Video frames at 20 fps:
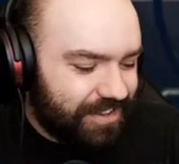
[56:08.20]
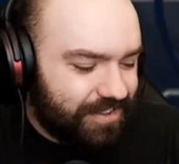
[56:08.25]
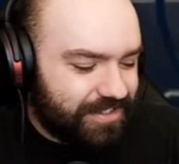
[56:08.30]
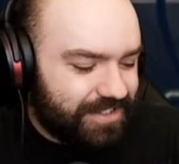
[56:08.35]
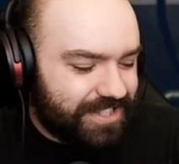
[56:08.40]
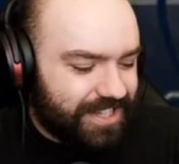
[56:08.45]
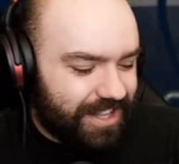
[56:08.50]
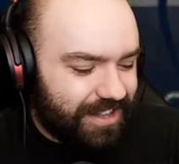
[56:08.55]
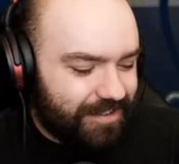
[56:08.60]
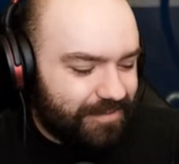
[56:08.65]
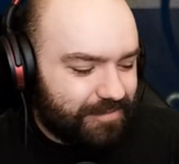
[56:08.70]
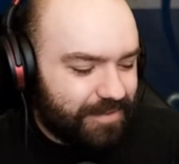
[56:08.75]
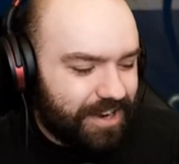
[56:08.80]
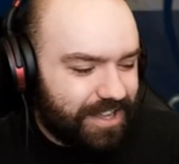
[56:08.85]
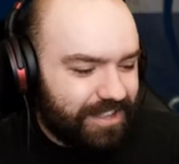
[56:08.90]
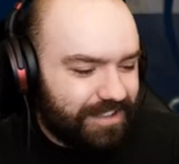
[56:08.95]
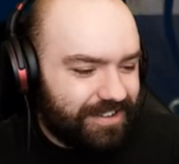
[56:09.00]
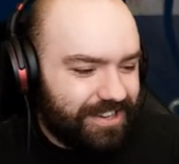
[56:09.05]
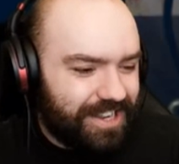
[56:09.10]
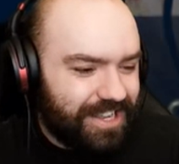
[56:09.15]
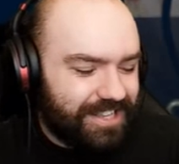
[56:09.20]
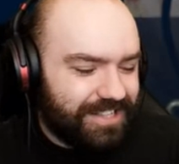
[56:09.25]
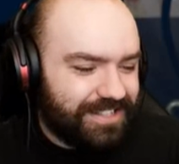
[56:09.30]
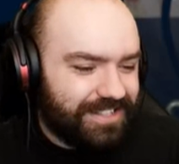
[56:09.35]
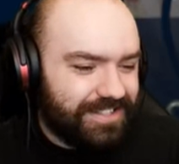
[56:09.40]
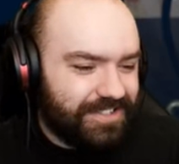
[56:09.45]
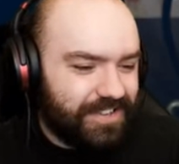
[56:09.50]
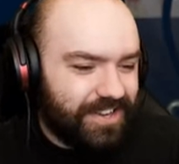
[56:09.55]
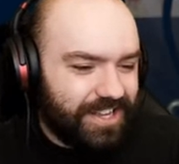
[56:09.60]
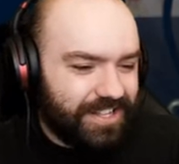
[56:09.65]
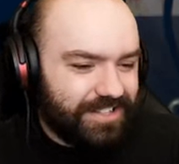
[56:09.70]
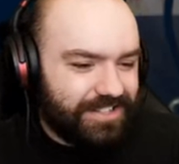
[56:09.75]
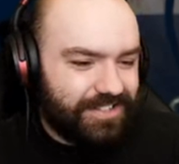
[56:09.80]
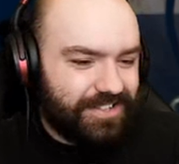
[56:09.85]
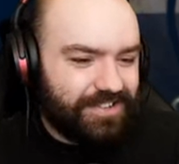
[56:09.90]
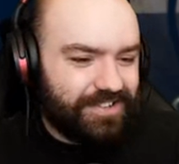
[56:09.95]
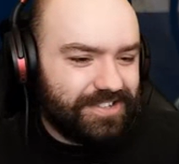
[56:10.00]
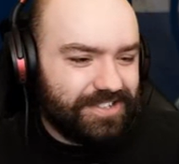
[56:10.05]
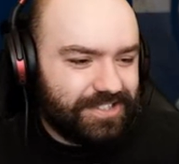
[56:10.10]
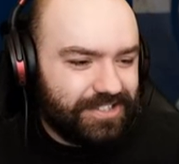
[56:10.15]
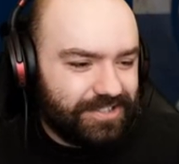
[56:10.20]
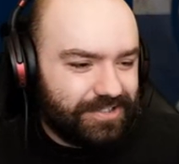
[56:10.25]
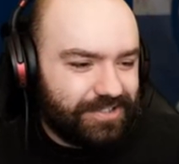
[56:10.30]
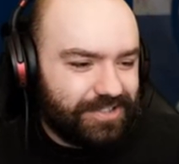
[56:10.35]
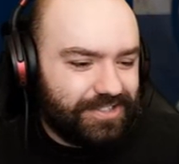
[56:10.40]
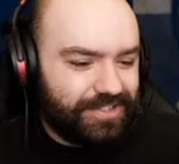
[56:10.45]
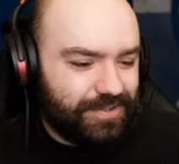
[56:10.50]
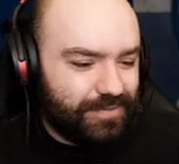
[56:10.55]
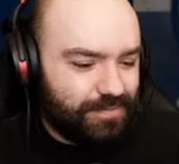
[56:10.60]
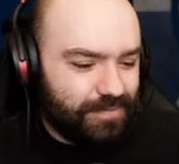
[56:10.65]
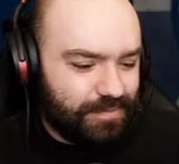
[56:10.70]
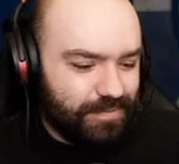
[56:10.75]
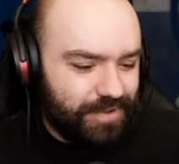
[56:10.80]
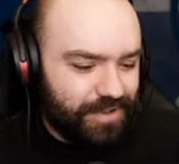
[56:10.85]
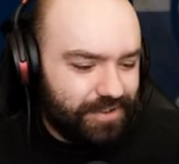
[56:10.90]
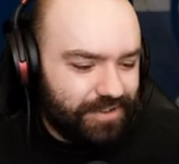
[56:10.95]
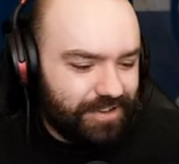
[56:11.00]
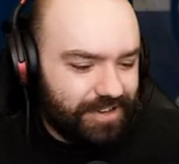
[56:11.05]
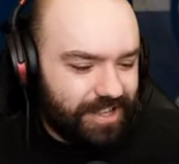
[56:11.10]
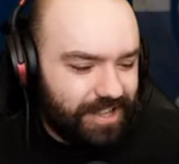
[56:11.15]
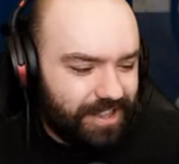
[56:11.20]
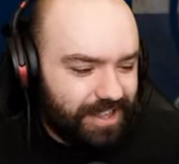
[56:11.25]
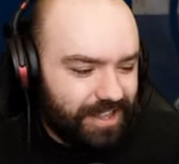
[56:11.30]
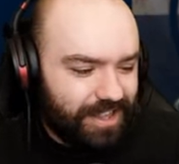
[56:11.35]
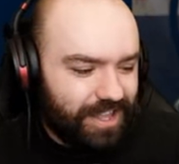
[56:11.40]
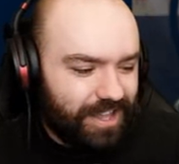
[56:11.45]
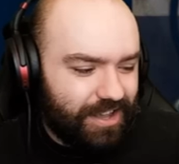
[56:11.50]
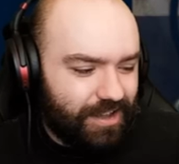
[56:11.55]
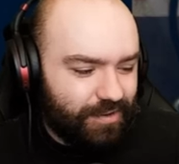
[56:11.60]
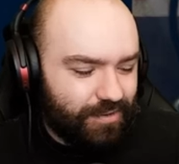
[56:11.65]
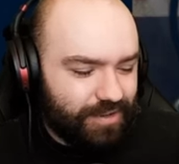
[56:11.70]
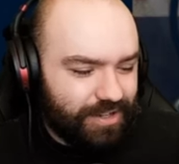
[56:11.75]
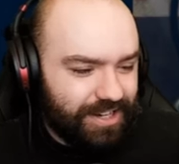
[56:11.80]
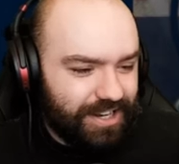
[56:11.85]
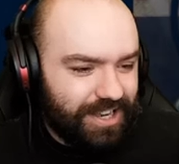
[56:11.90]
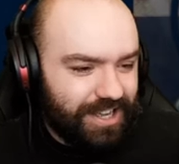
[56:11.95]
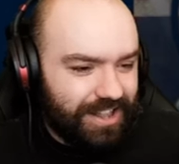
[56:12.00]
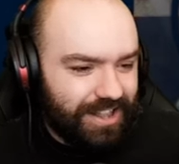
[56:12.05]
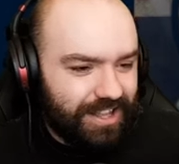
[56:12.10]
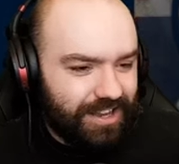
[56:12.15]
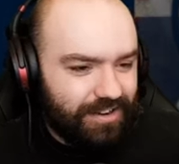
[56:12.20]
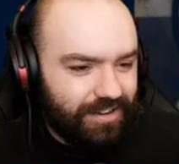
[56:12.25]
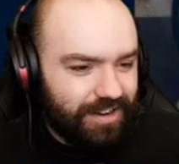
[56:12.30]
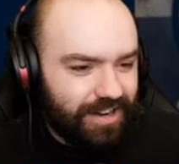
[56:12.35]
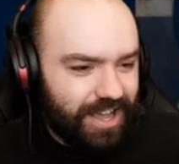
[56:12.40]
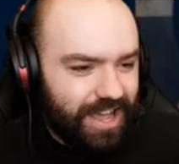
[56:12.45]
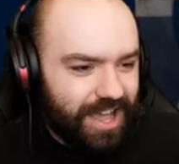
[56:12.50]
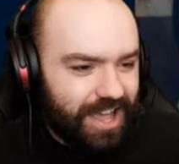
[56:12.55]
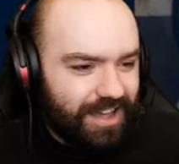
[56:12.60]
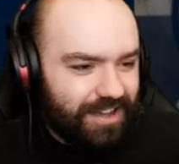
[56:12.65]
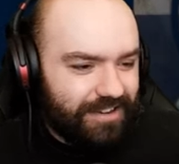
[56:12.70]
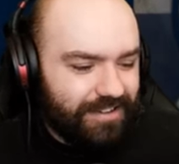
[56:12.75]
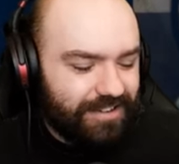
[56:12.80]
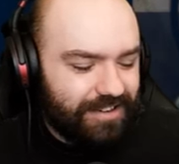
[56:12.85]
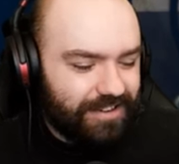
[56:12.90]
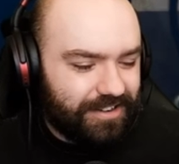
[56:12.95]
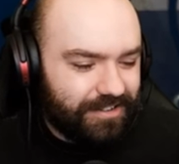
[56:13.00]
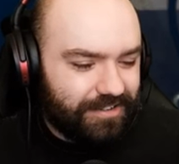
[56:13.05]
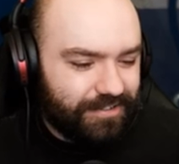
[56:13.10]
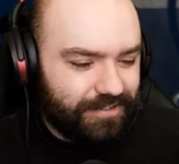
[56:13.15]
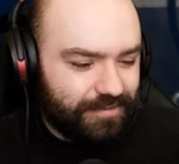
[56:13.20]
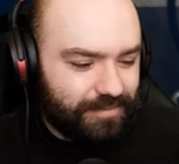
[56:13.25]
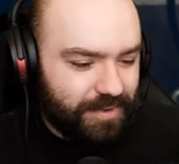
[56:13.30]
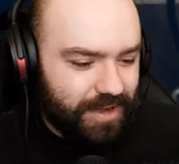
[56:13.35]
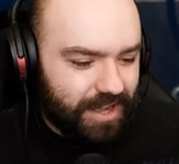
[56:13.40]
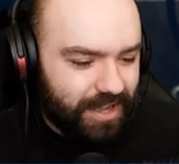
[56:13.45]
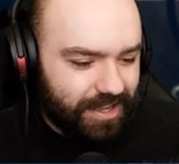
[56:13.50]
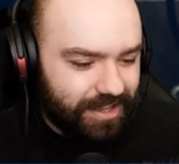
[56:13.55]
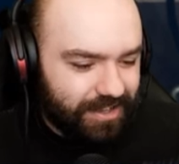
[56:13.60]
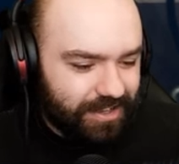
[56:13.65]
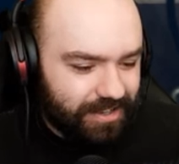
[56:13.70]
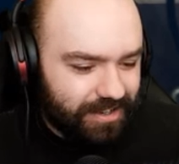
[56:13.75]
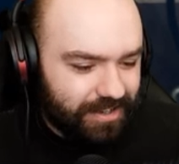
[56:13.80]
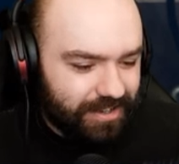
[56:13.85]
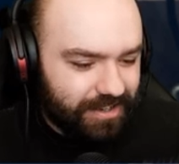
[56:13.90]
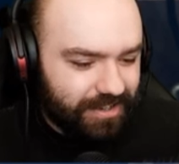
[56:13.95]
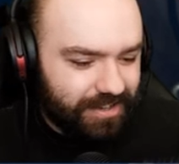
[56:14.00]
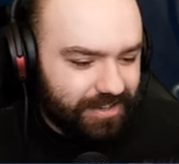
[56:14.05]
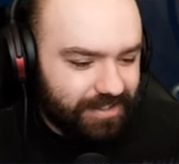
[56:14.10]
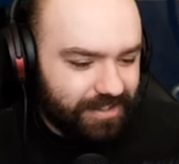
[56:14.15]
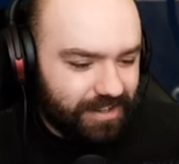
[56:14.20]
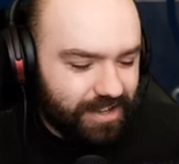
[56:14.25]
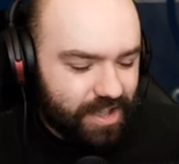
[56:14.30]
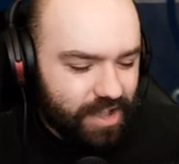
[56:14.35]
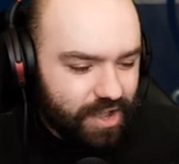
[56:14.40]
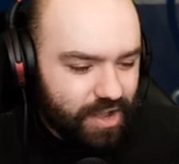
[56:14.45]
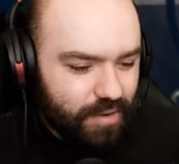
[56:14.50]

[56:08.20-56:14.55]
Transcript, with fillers: you tell them where that is, you get turned into a super mutant, and then they go and clear it out. Oh my god.